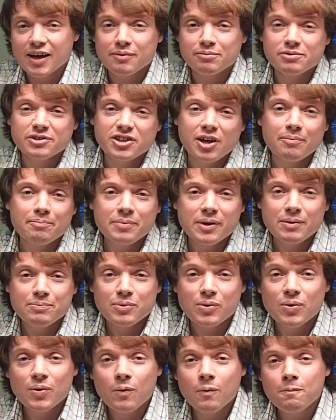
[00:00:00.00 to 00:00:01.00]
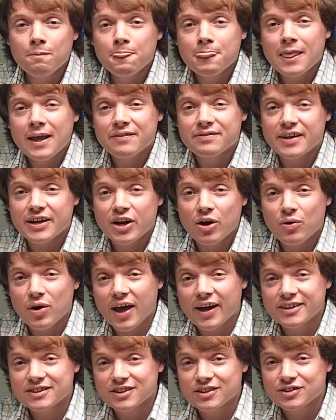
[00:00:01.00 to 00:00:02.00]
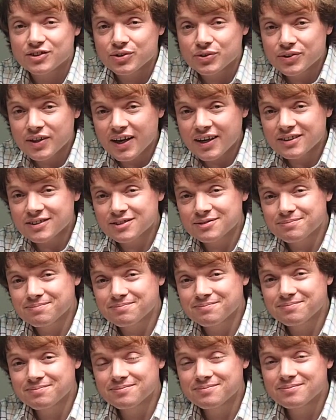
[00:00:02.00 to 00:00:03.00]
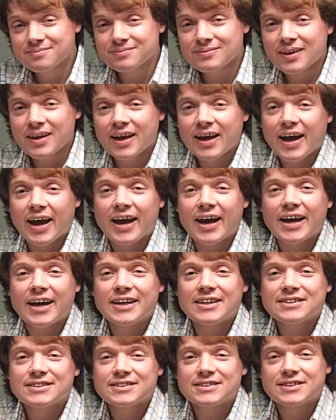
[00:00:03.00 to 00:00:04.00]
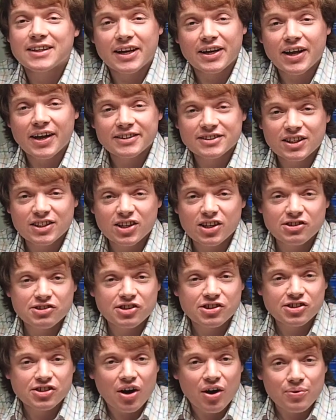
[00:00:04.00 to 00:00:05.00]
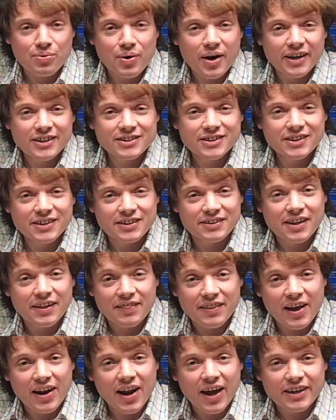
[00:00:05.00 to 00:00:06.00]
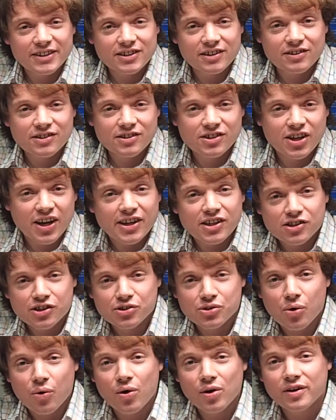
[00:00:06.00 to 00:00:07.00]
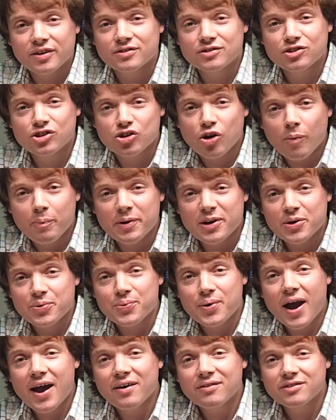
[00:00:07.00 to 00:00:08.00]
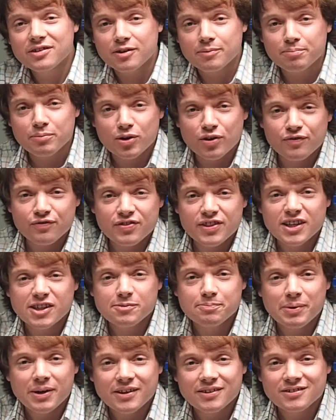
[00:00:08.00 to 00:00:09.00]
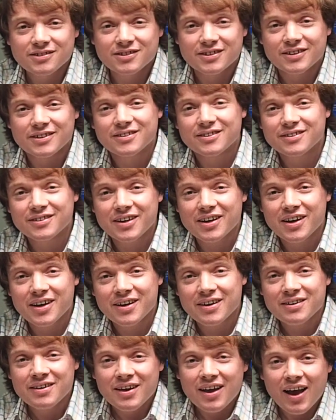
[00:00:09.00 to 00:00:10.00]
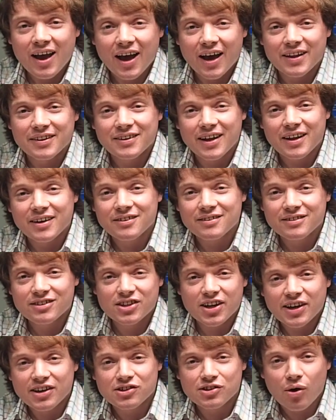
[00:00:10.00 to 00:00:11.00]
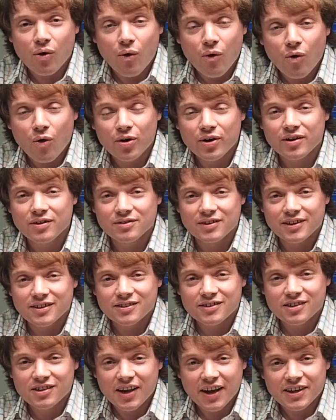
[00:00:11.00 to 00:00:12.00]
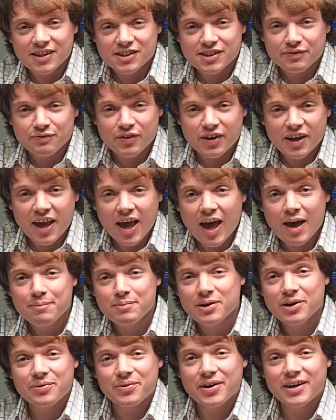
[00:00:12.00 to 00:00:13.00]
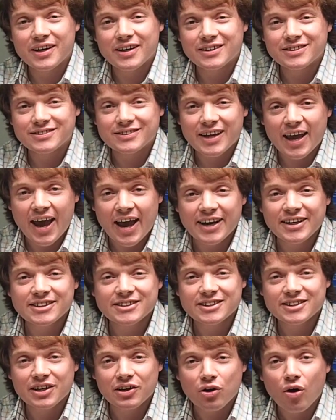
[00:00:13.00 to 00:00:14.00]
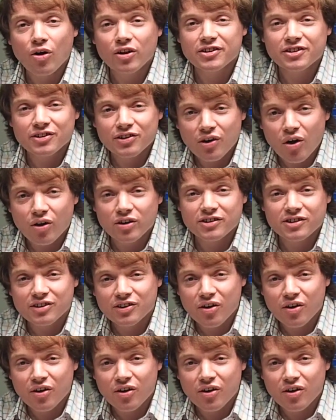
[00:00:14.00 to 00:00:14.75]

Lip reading: Some people, they don't like to do that, and they like to just to start writing, and then they like to change it all and chop it around and move this bit and then change the order and change the vocabulary and edit it lots and lots and